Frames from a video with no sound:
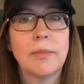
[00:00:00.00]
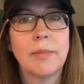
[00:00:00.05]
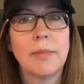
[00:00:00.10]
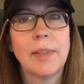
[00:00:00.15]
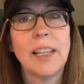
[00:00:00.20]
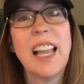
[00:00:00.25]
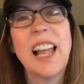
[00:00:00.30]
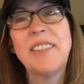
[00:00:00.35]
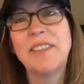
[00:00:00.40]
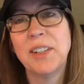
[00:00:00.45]

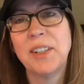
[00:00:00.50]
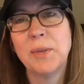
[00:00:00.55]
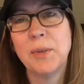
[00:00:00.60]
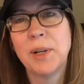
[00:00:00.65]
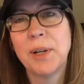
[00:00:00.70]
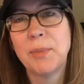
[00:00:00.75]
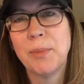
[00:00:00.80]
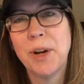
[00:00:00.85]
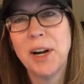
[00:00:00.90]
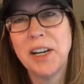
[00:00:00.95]
Laughing at
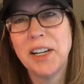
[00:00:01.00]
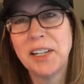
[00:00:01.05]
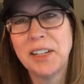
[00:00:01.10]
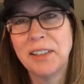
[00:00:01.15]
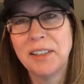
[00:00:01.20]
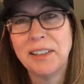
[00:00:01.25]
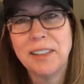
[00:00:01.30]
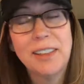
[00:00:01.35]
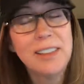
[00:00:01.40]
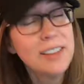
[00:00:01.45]
what I'm writing.
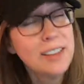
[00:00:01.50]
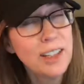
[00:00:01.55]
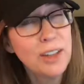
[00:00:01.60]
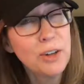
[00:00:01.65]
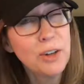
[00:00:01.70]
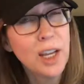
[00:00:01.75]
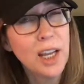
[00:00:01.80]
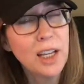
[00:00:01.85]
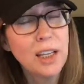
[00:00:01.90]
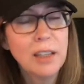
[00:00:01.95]
Is that
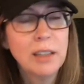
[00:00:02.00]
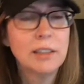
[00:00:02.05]
okay?